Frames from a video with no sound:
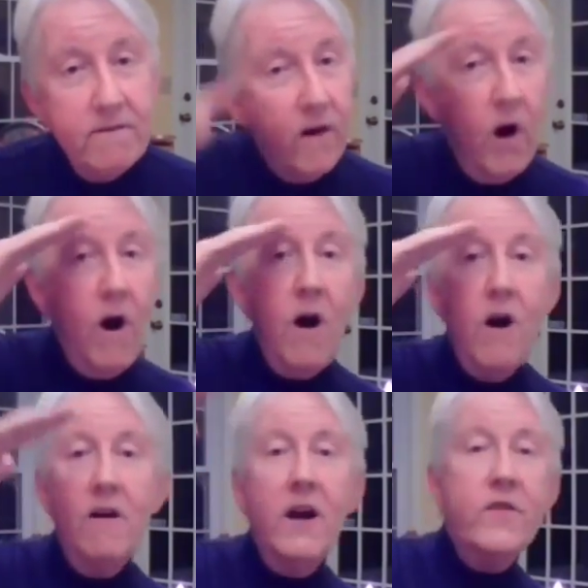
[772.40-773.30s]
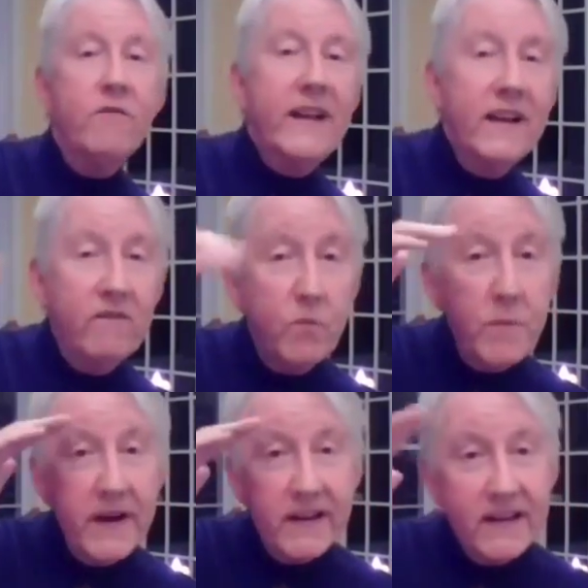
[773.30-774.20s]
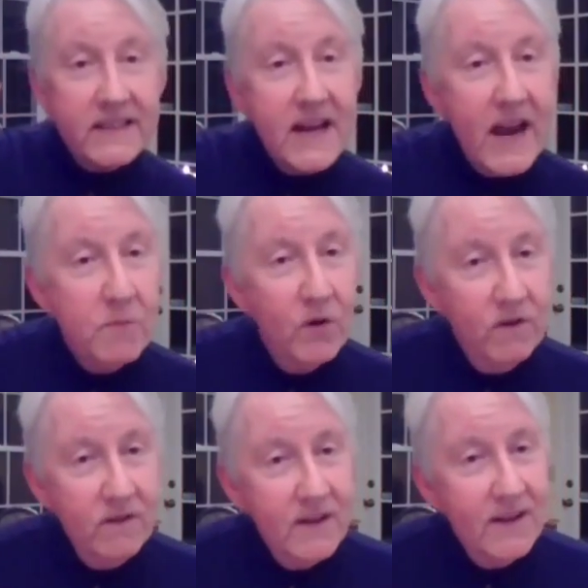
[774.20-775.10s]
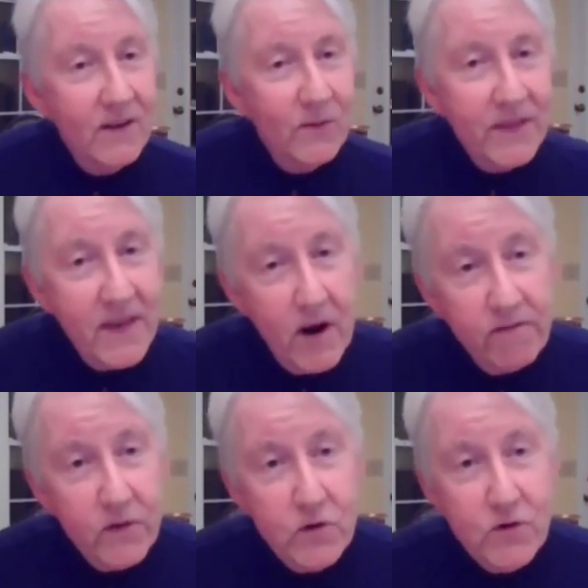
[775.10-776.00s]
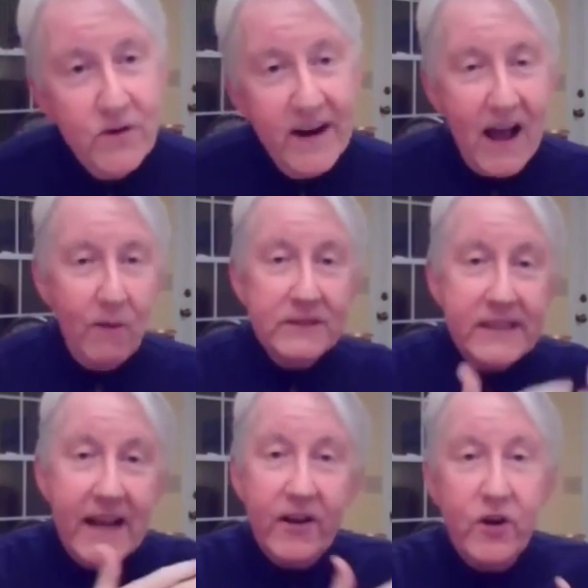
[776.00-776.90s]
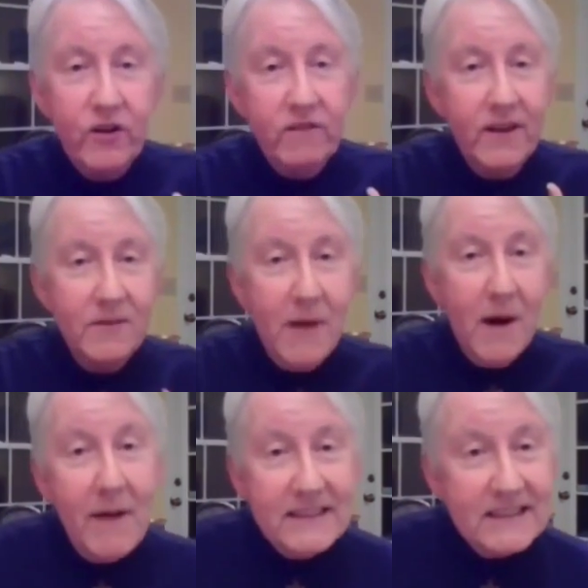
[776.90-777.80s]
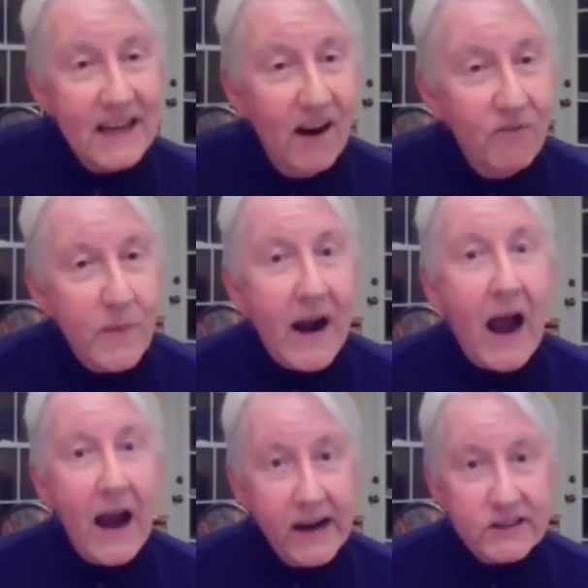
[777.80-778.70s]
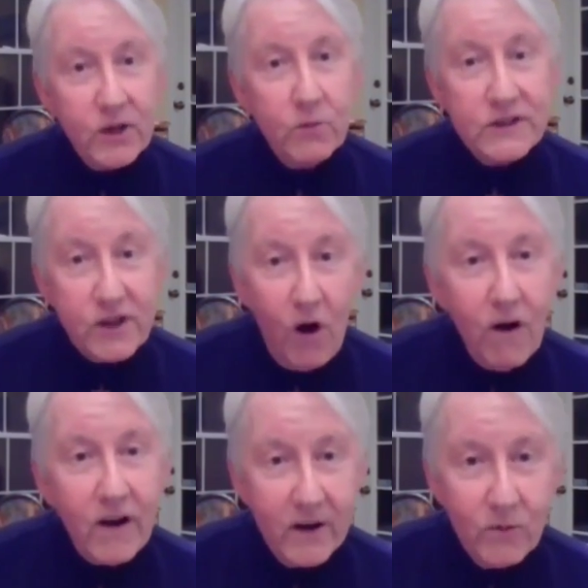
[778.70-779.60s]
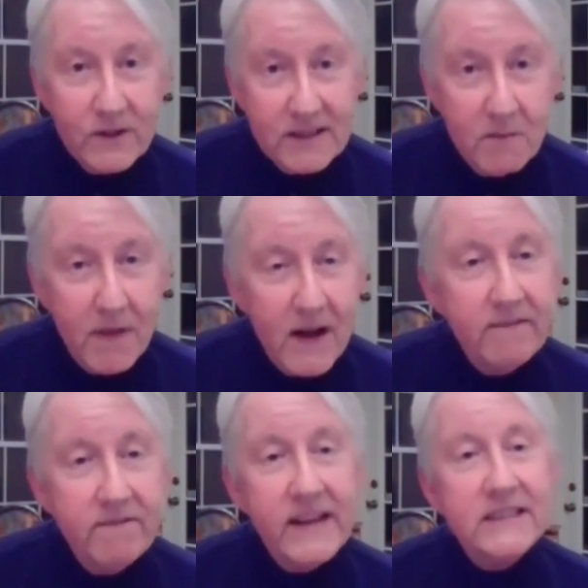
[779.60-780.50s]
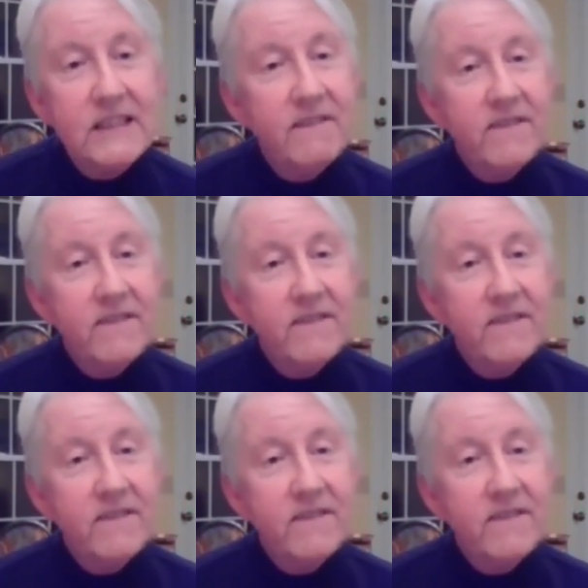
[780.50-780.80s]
far other end of a picnic table with their food, and I was down here by myself, but I actually was talking with somebody face to